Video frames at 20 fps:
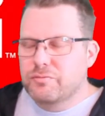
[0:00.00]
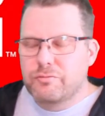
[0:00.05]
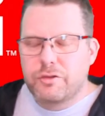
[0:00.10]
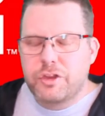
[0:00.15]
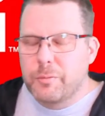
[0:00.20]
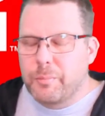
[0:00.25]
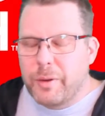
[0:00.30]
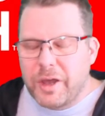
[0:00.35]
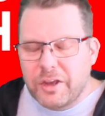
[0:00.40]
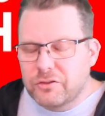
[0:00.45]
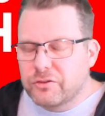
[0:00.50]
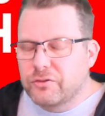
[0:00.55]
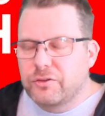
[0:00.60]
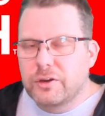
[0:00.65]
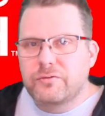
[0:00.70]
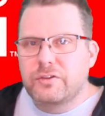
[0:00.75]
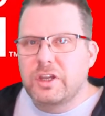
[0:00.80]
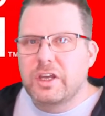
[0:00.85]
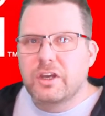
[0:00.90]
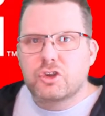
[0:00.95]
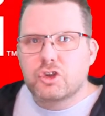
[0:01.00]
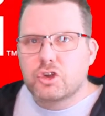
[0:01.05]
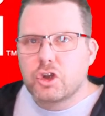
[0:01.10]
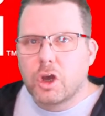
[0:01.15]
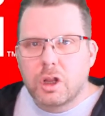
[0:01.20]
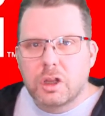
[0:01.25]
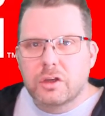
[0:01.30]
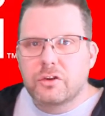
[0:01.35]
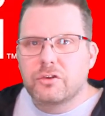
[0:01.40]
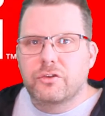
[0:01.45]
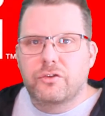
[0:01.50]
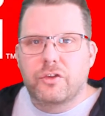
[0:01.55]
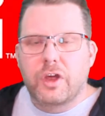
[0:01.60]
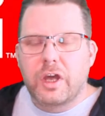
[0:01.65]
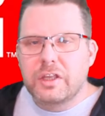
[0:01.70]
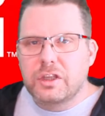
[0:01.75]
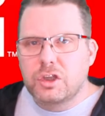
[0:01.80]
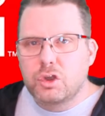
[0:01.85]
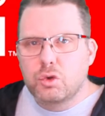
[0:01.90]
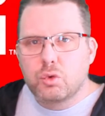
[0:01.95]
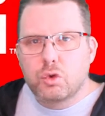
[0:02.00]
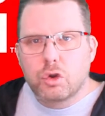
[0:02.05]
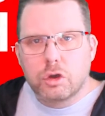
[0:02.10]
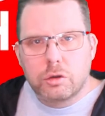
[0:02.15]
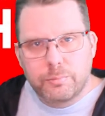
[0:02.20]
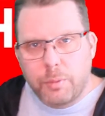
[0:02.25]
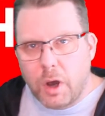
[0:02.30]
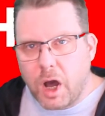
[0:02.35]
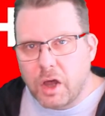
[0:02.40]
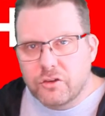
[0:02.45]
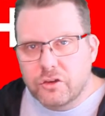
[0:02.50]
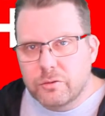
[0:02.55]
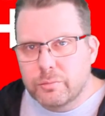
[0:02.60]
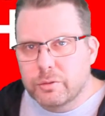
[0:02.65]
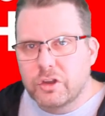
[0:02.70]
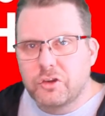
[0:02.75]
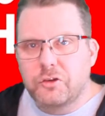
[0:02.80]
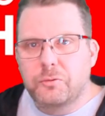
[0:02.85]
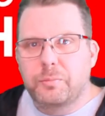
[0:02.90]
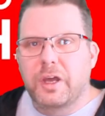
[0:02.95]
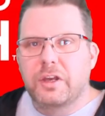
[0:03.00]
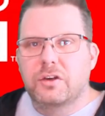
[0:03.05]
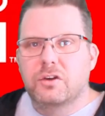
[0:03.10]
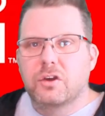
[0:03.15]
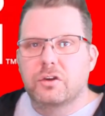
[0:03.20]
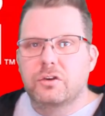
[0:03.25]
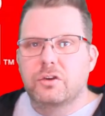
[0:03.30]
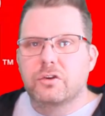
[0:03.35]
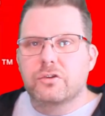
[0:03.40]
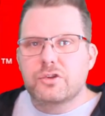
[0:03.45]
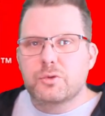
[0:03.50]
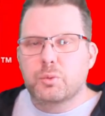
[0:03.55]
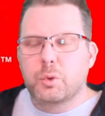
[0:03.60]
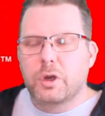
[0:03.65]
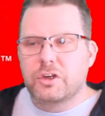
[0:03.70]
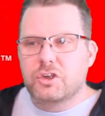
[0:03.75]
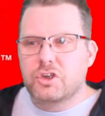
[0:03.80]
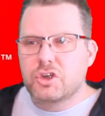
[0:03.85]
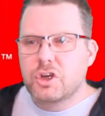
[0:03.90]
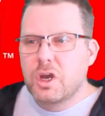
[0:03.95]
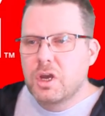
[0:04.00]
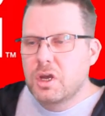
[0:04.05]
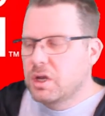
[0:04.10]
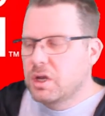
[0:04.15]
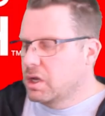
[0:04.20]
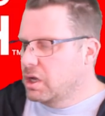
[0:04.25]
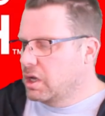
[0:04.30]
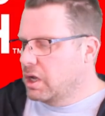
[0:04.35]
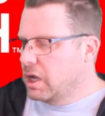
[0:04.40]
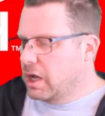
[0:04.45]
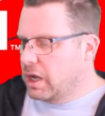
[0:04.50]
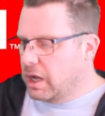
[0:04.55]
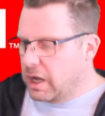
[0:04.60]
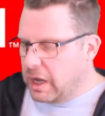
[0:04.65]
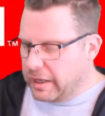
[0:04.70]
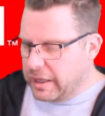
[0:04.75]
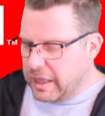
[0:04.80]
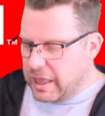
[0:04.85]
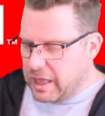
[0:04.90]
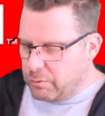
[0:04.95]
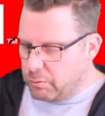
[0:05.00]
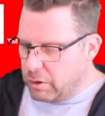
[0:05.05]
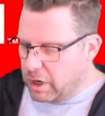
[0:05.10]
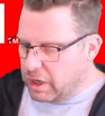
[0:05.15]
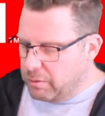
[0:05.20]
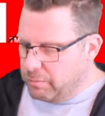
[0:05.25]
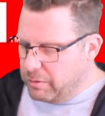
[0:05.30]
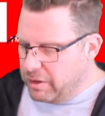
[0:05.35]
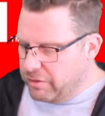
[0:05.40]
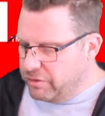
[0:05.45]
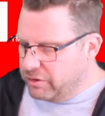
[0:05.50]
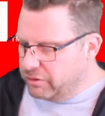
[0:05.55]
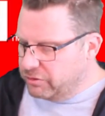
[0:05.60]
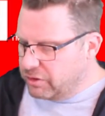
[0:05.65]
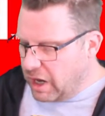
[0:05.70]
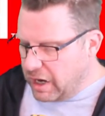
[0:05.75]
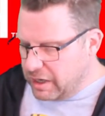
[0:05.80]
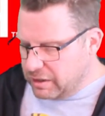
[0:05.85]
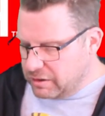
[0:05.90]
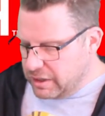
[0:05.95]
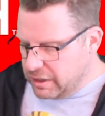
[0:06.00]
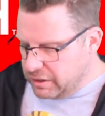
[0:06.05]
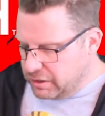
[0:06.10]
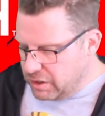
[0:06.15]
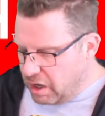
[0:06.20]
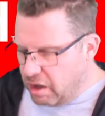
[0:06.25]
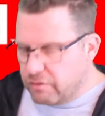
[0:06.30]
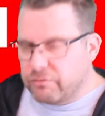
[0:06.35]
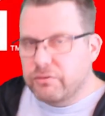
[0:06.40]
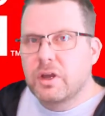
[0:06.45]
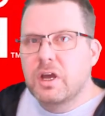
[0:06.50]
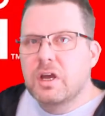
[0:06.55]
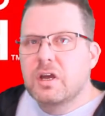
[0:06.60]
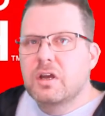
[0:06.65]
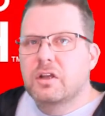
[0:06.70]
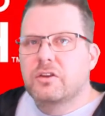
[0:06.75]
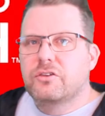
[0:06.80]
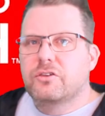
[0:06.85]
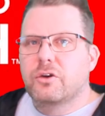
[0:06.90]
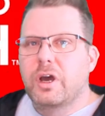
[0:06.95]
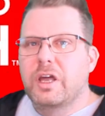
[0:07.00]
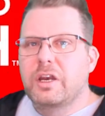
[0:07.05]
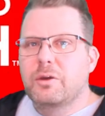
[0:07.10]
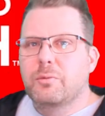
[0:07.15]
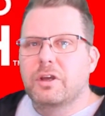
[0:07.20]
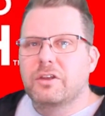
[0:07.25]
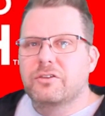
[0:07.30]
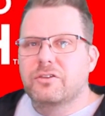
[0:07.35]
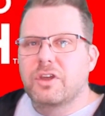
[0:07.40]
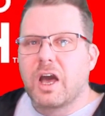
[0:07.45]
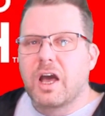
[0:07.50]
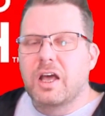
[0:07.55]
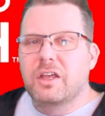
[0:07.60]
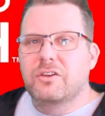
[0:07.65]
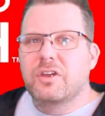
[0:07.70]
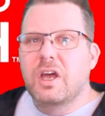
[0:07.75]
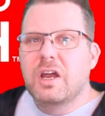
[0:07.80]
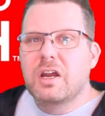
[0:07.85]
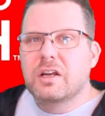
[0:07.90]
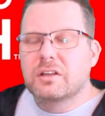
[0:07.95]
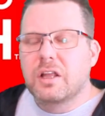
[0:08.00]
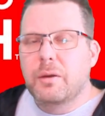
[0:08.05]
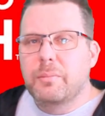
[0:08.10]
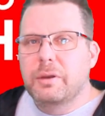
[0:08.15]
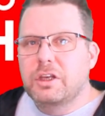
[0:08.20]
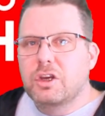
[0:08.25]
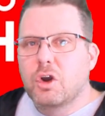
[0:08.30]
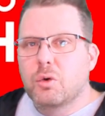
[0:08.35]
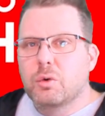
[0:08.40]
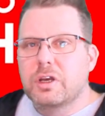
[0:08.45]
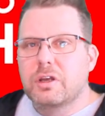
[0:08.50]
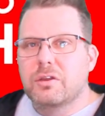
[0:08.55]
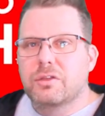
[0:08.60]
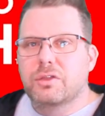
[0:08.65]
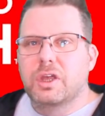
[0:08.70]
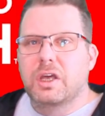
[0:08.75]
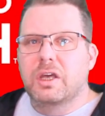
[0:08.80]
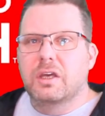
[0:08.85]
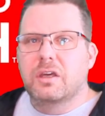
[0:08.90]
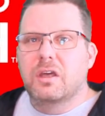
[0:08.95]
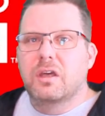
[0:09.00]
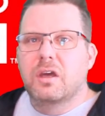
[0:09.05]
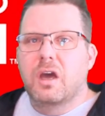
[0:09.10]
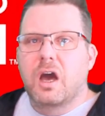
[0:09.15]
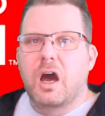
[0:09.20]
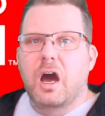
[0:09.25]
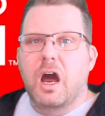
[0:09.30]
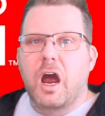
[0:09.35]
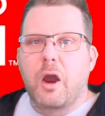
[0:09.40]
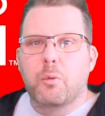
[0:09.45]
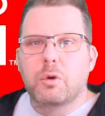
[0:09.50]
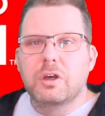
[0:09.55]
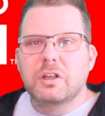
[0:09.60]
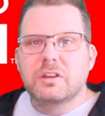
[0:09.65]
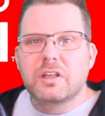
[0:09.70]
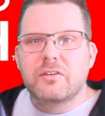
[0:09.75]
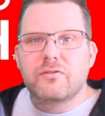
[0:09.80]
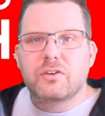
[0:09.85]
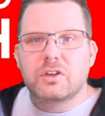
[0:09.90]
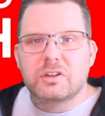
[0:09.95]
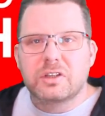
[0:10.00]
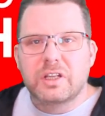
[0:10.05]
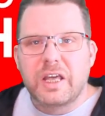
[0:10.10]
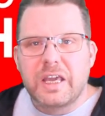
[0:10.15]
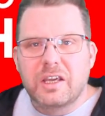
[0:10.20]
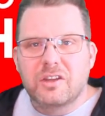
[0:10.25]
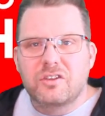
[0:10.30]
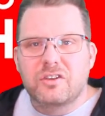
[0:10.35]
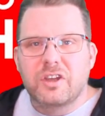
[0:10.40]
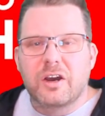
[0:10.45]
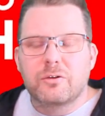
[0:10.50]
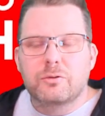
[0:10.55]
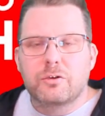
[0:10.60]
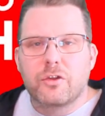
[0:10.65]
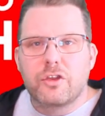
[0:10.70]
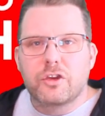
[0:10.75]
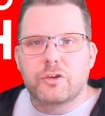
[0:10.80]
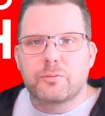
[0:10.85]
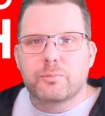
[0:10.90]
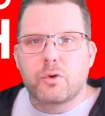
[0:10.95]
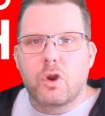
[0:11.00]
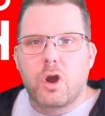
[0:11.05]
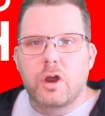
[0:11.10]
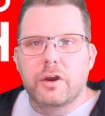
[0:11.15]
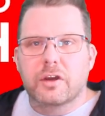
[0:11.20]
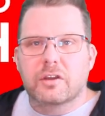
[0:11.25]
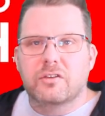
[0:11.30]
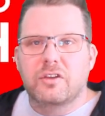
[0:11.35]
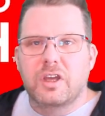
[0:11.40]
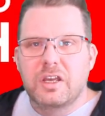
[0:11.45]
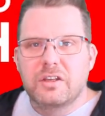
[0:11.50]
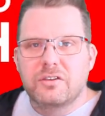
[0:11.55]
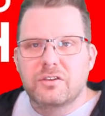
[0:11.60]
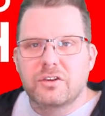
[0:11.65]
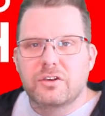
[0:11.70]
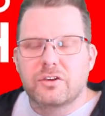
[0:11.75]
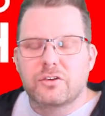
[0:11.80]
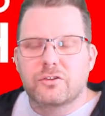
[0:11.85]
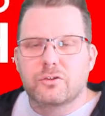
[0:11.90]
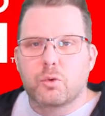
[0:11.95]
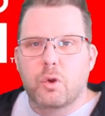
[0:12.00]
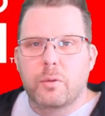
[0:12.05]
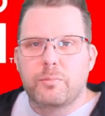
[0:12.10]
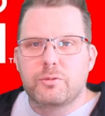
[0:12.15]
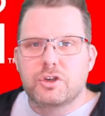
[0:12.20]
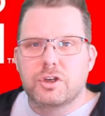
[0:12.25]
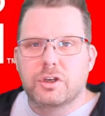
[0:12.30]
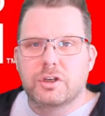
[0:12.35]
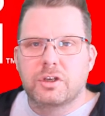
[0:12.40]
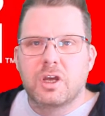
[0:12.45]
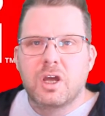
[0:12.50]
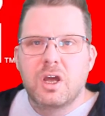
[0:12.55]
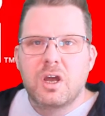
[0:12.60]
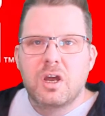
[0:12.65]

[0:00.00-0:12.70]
The best $50-ish that you could possibly spend on your Switch. I can't recommend this highly enough. So anyways, guys, let me know what you think. I will leave a link down to this product in the description.